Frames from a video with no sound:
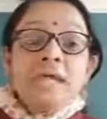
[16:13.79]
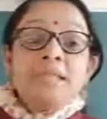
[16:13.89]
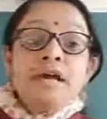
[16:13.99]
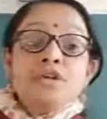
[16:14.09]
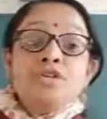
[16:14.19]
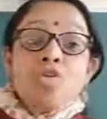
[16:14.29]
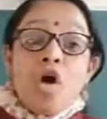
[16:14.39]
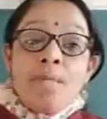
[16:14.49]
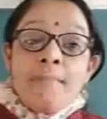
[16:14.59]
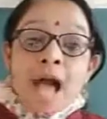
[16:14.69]
the
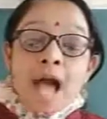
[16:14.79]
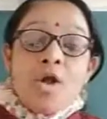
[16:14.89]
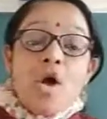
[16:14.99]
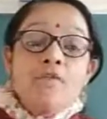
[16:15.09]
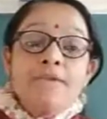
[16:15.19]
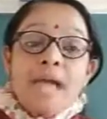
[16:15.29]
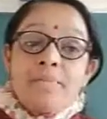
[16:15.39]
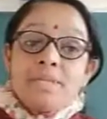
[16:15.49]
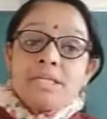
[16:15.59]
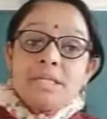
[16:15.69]
drawback of
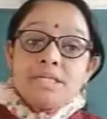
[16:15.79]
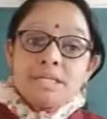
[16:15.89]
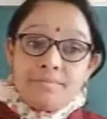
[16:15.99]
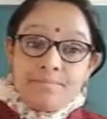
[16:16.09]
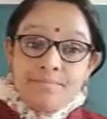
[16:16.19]
capitalism